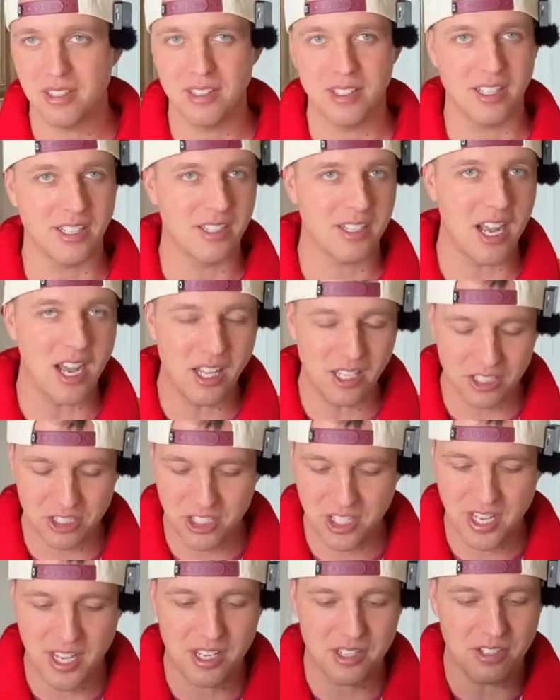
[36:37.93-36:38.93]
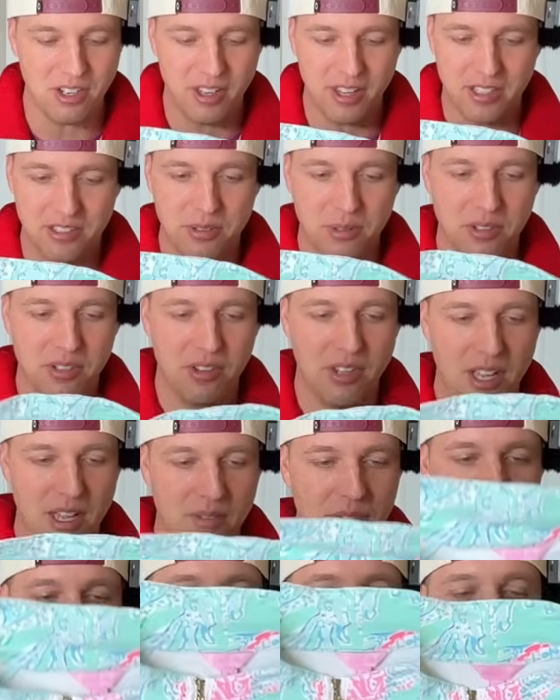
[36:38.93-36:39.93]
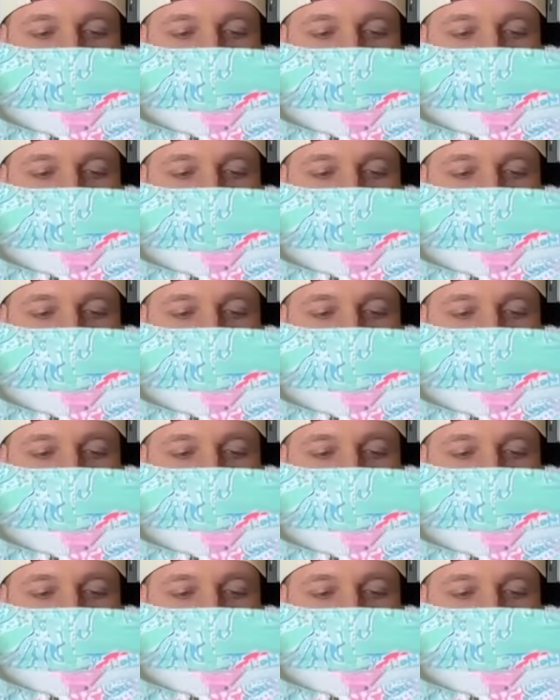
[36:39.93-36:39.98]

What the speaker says: the college towns, all that sort of stuff.